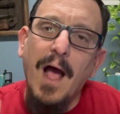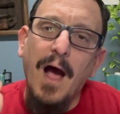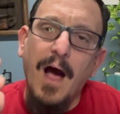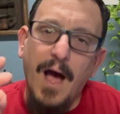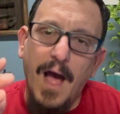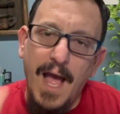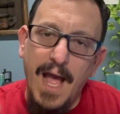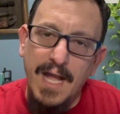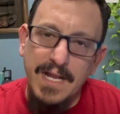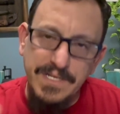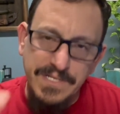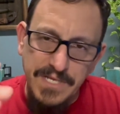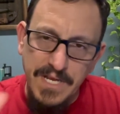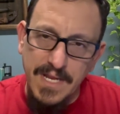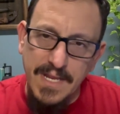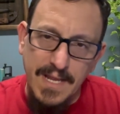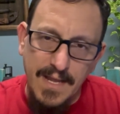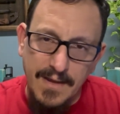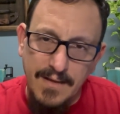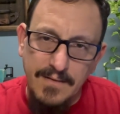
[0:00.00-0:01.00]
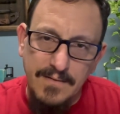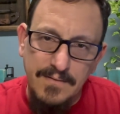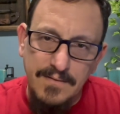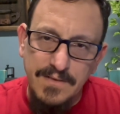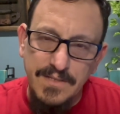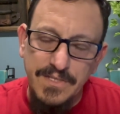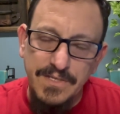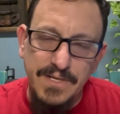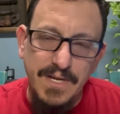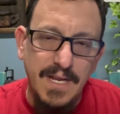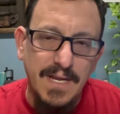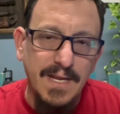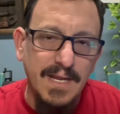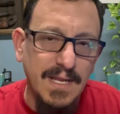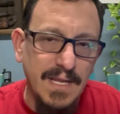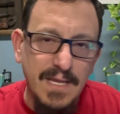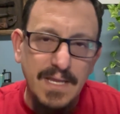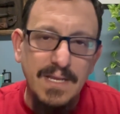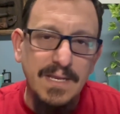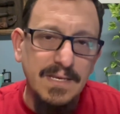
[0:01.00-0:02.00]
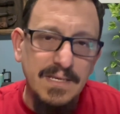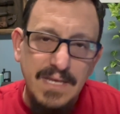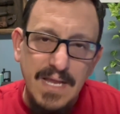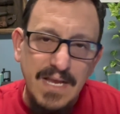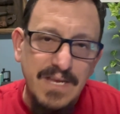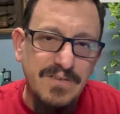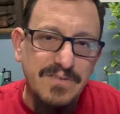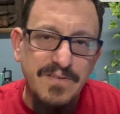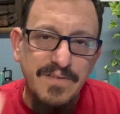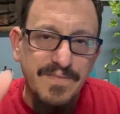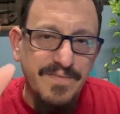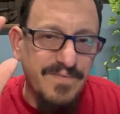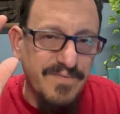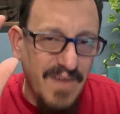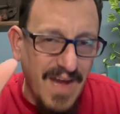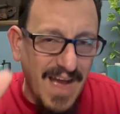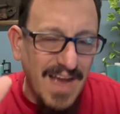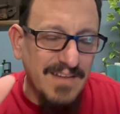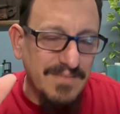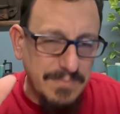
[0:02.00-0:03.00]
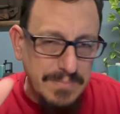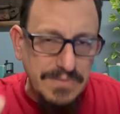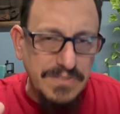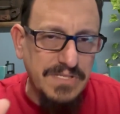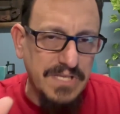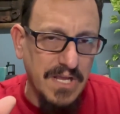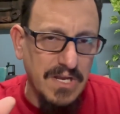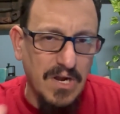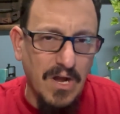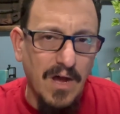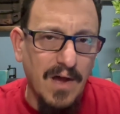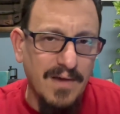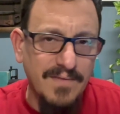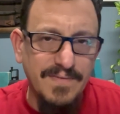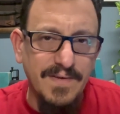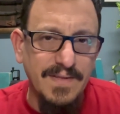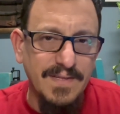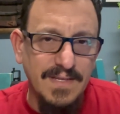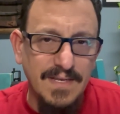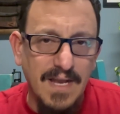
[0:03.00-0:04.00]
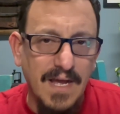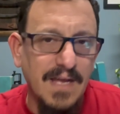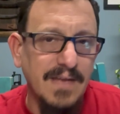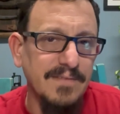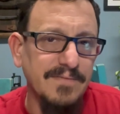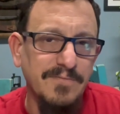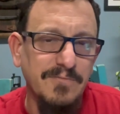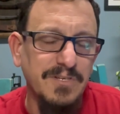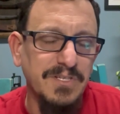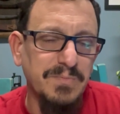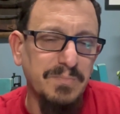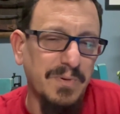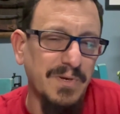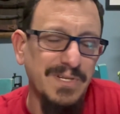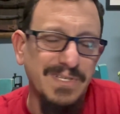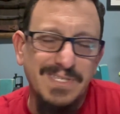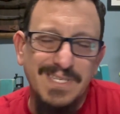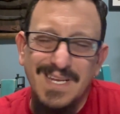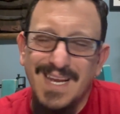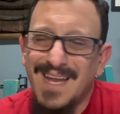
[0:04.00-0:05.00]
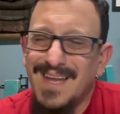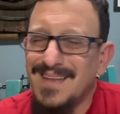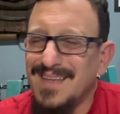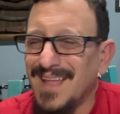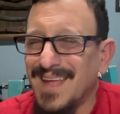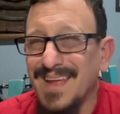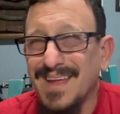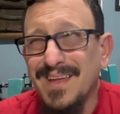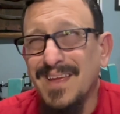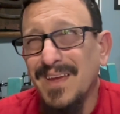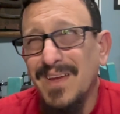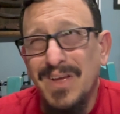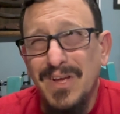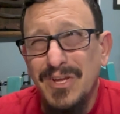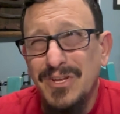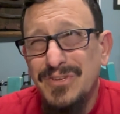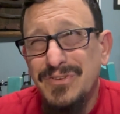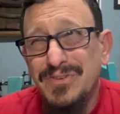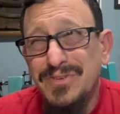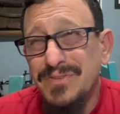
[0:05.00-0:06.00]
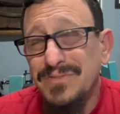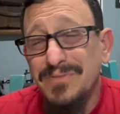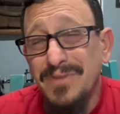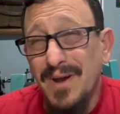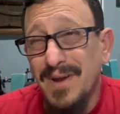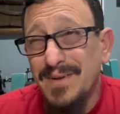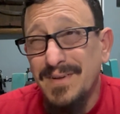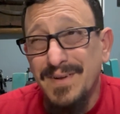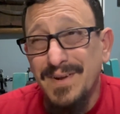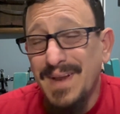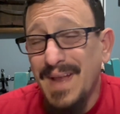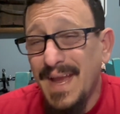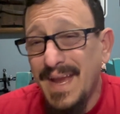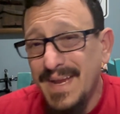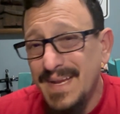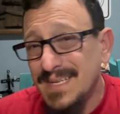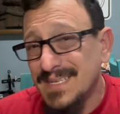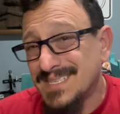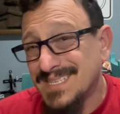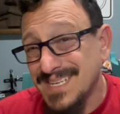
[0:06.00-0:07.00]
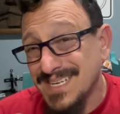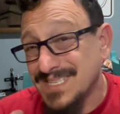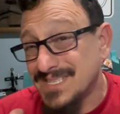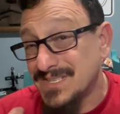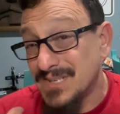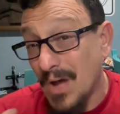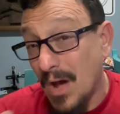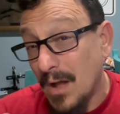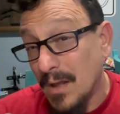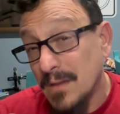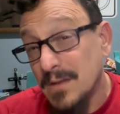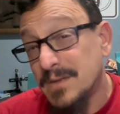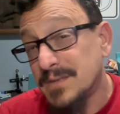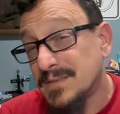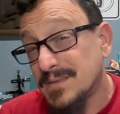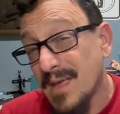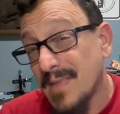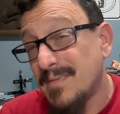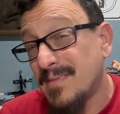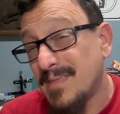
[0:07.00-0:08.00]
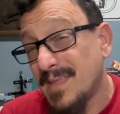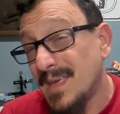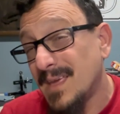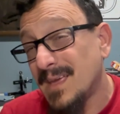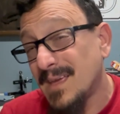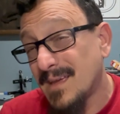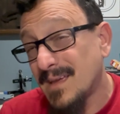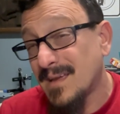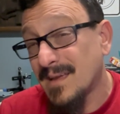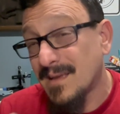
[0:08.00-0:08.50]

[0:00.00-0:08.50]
at checkout, you're gonna get an extra 5% off on the knife, which puts it at like $286, I think,